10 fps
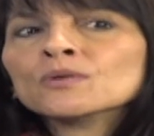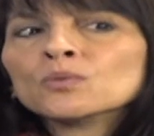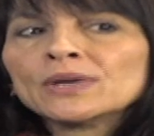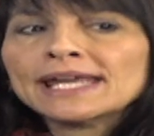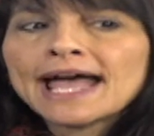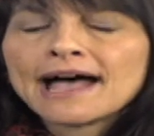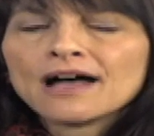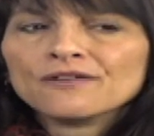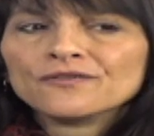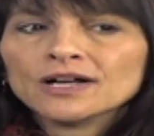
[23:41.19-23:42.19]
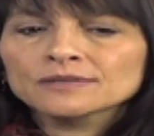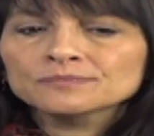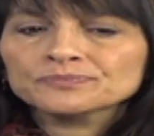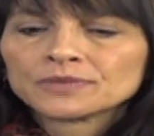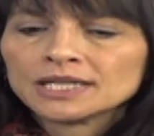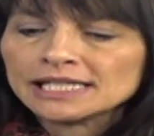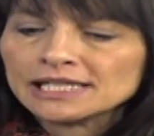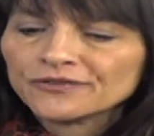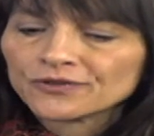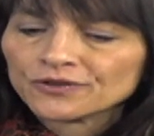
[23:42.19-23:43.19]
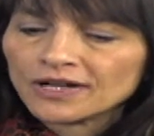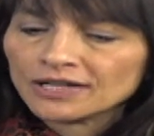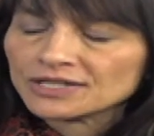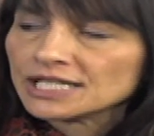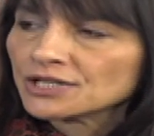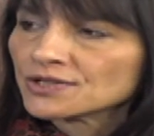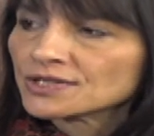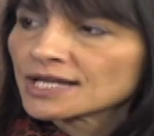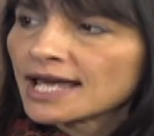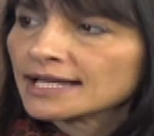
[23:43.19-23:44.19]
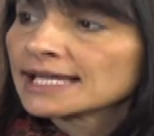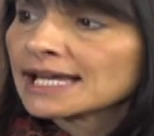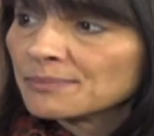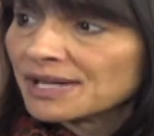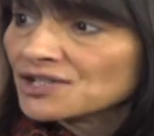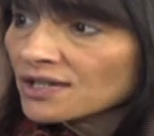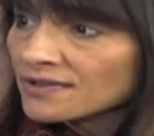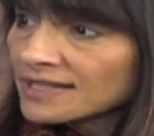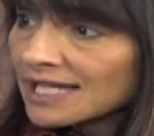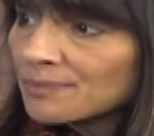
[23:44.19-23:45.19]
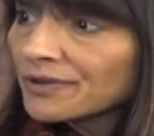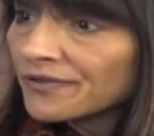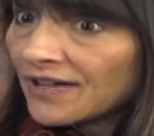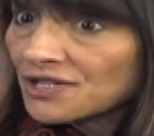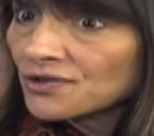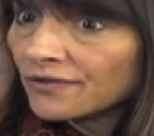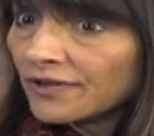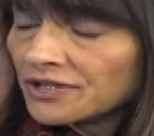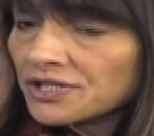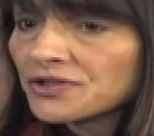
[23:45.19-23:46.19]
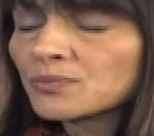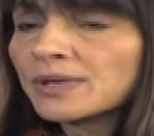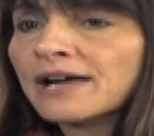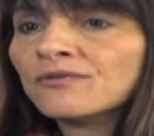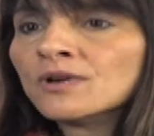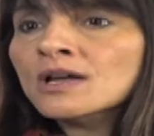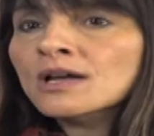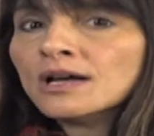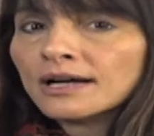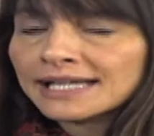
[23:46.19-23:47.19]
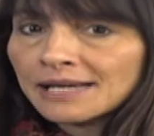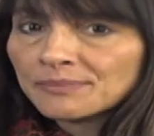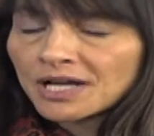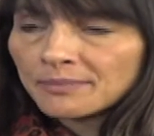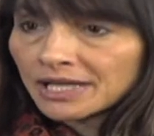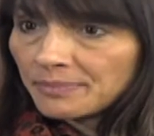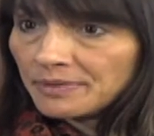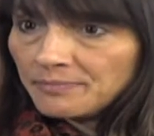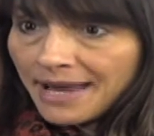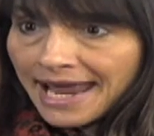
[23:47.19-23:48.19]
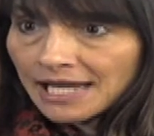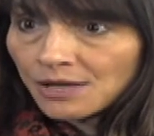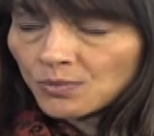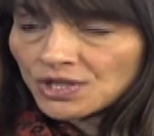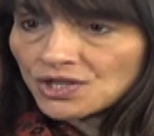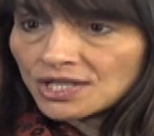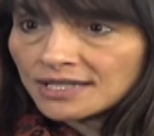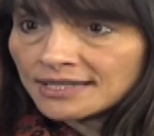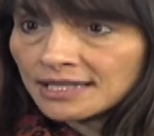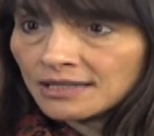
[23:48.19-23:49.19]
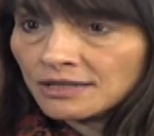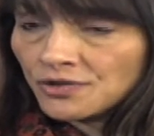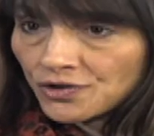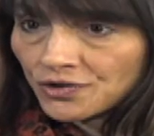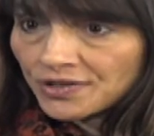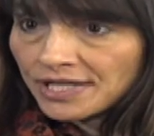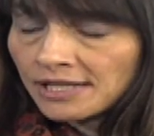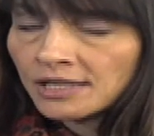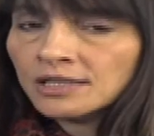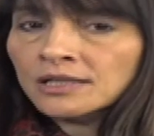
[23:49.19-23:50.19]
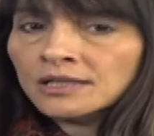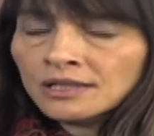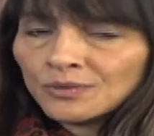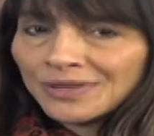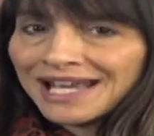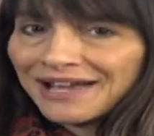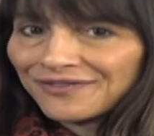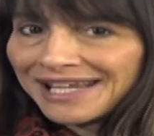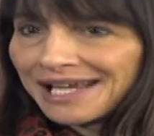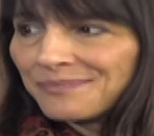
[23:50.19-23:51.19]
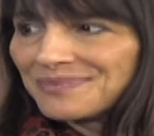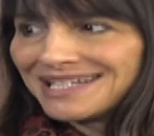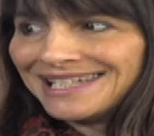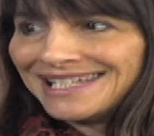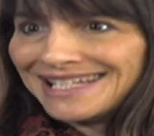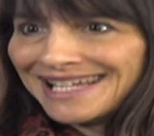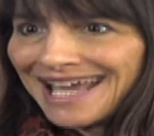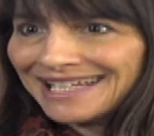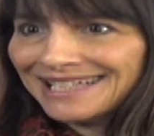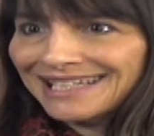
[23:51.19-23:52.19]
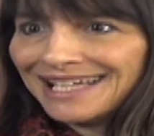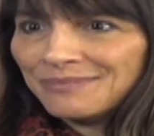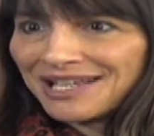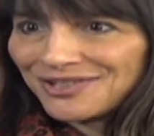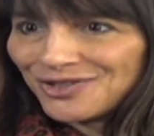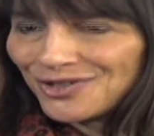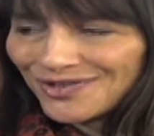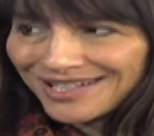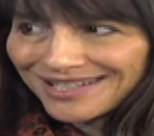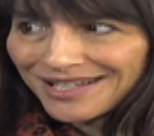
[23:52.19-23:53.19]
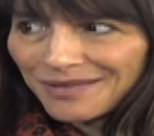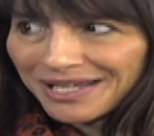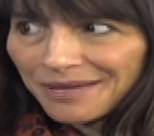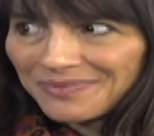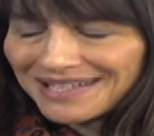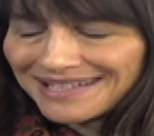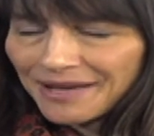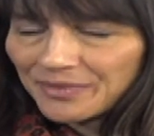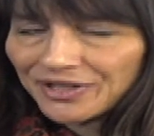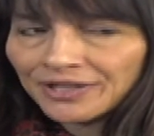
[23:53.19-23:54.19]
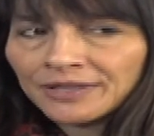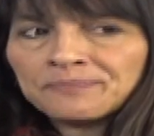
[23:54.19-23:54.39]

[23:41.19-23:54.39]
We have a need for volunteers at Camp HLC, professional volunteers. We have a camp coming up in May, which is in New Jersey. We have camps in Indiana and Massachusetts coming up this summer.